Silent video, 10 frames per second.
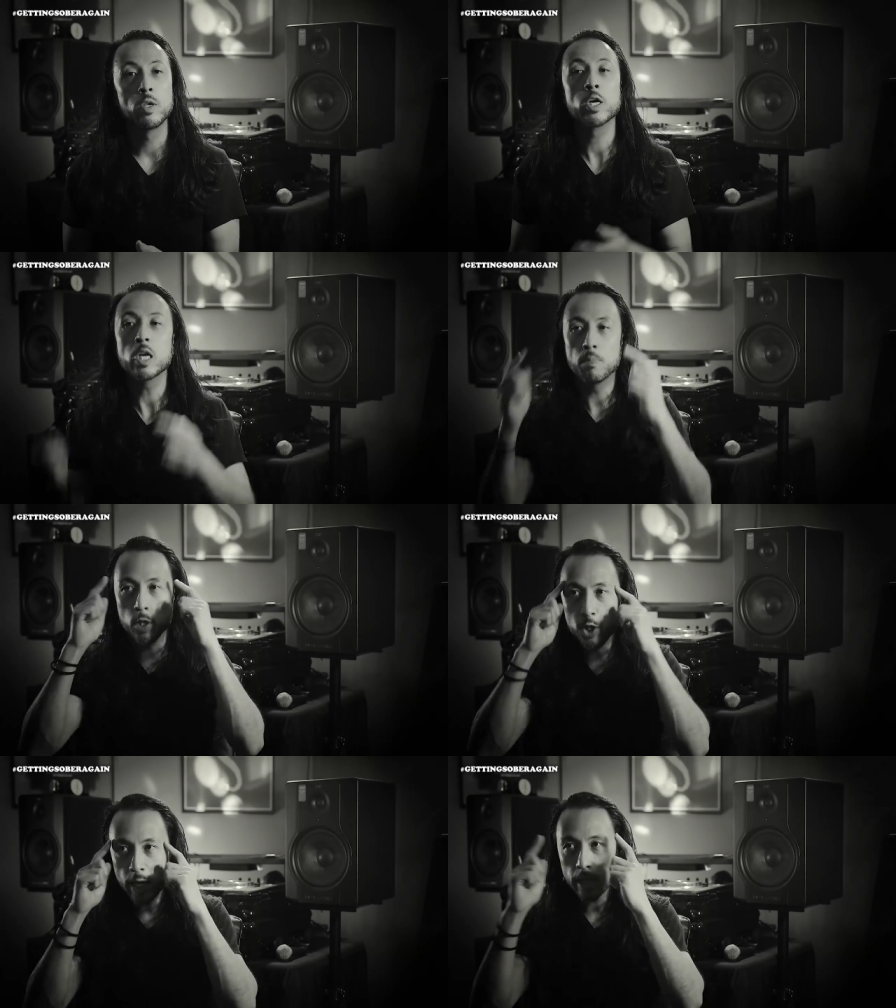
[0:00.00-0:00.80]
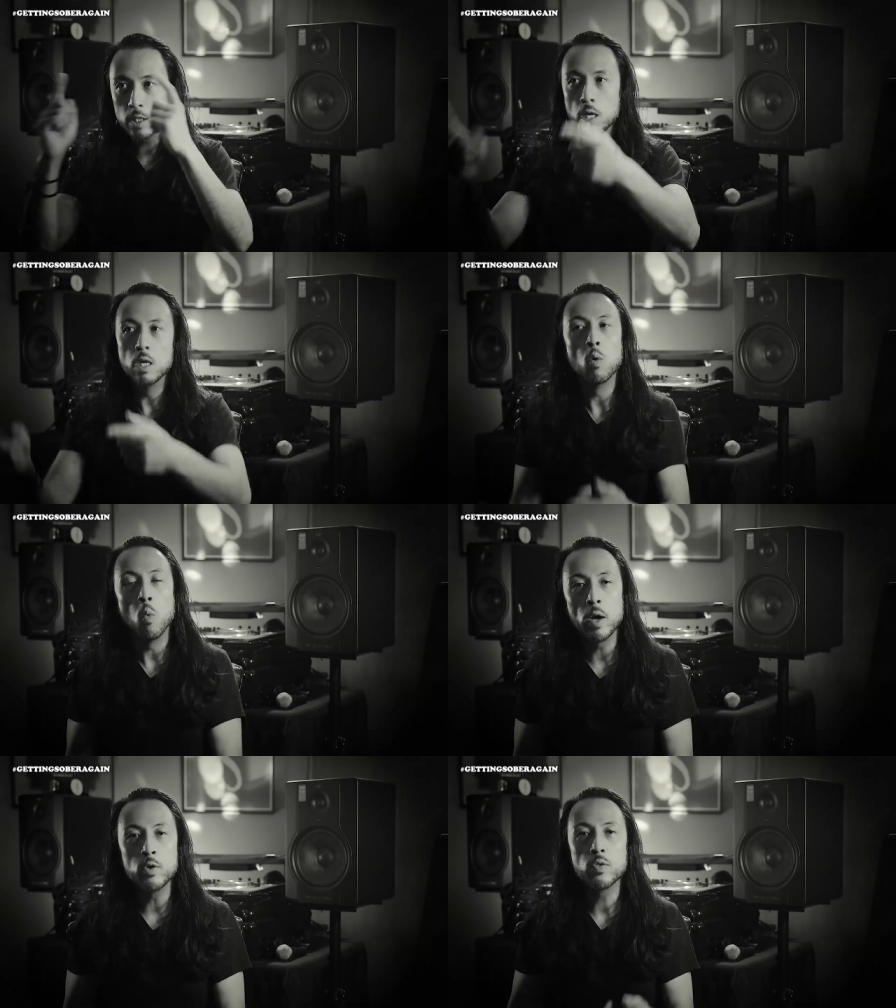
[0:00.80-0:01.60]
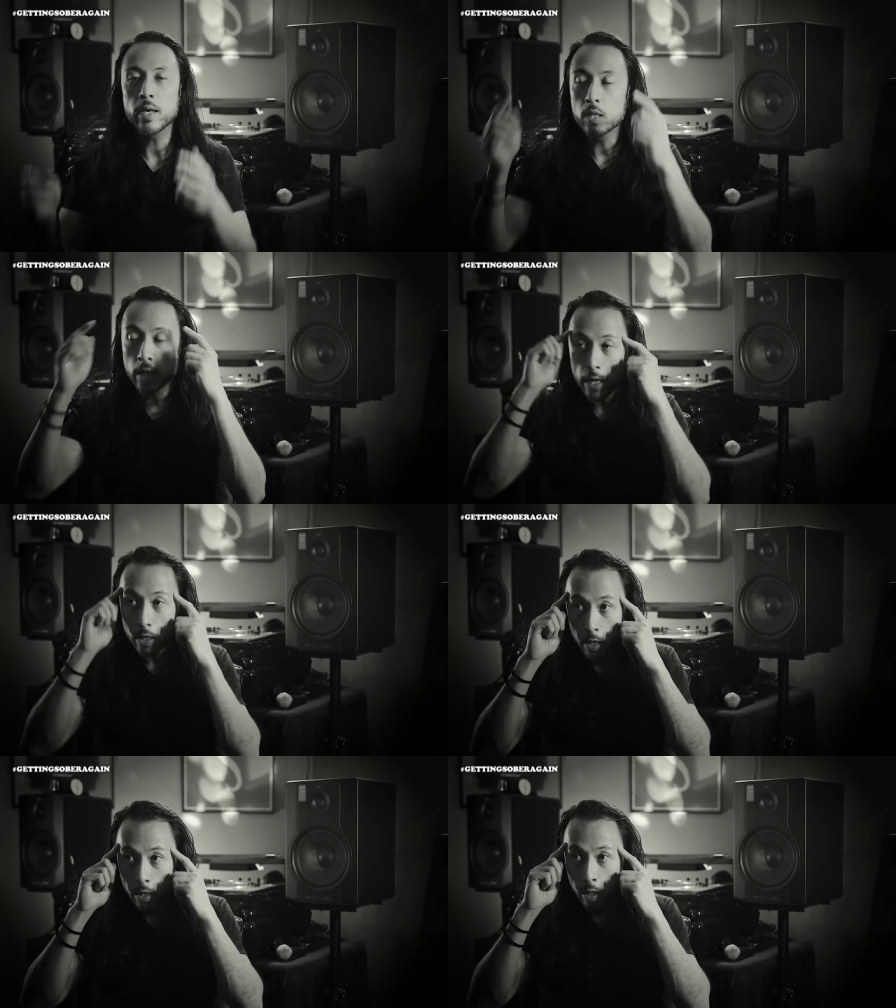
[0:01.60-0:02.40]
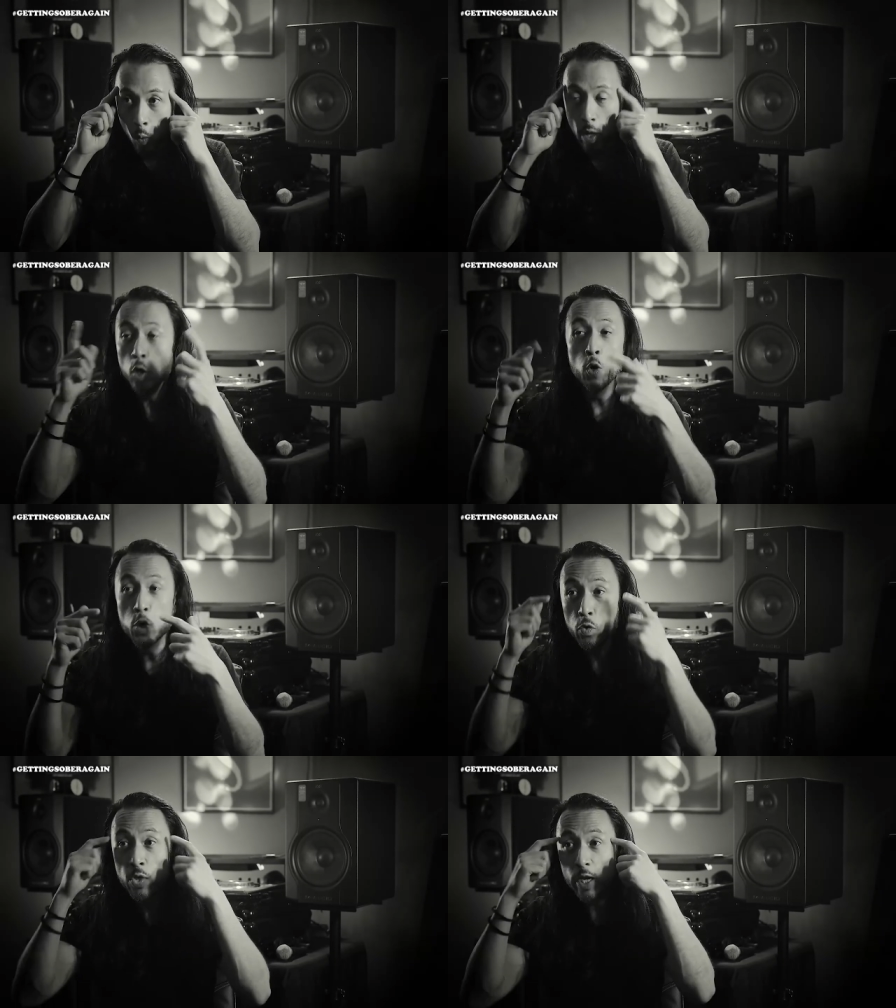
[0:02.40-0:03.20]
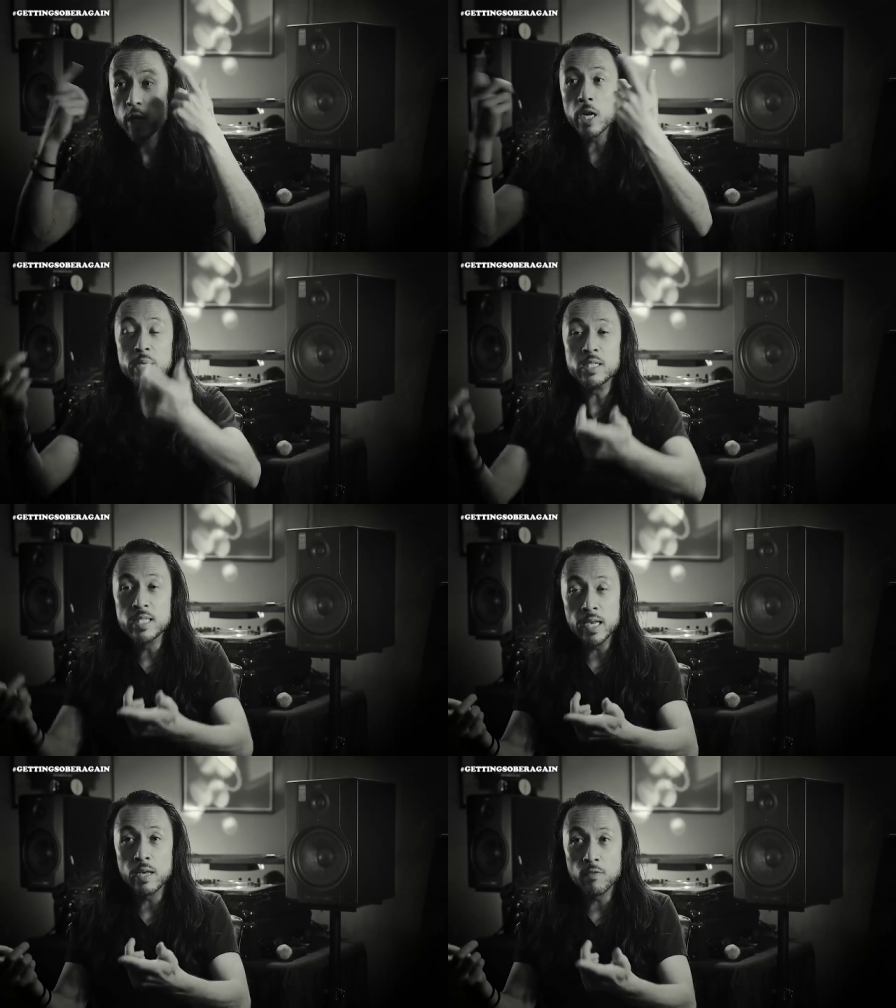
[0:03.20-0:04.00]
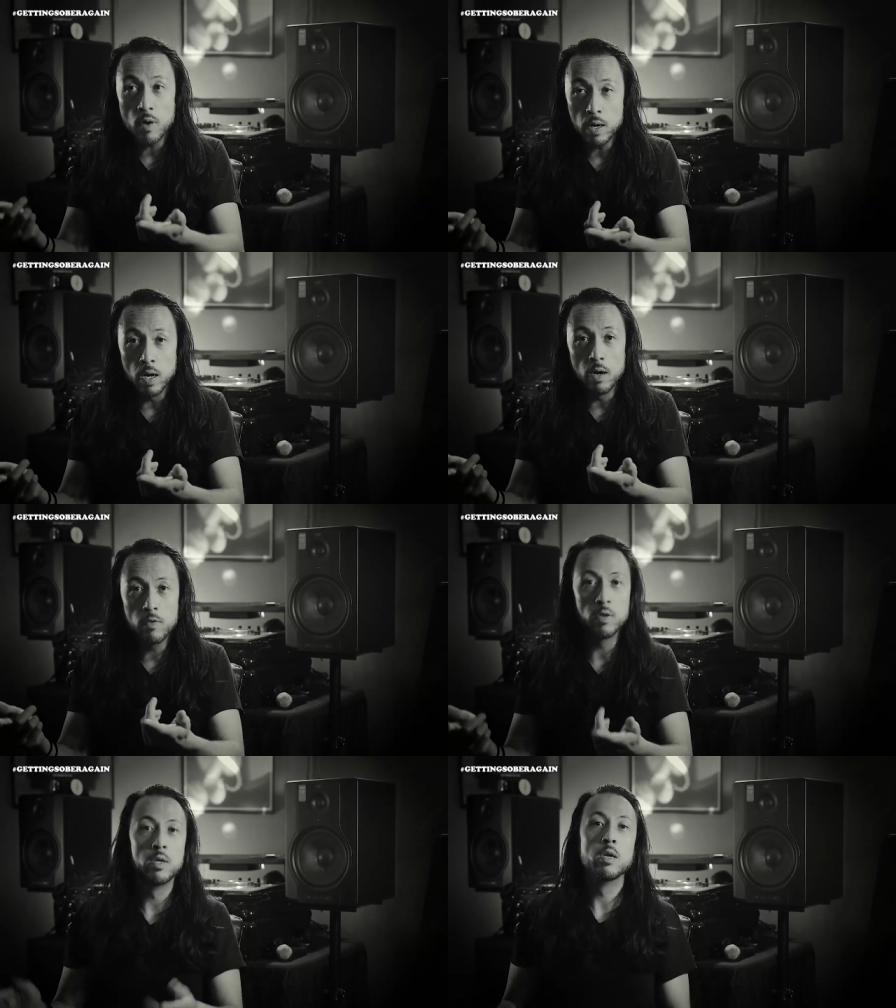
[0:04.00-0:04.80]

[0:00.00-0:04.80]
You're going to project what you think that, what, who you think you're going to be sitting in front of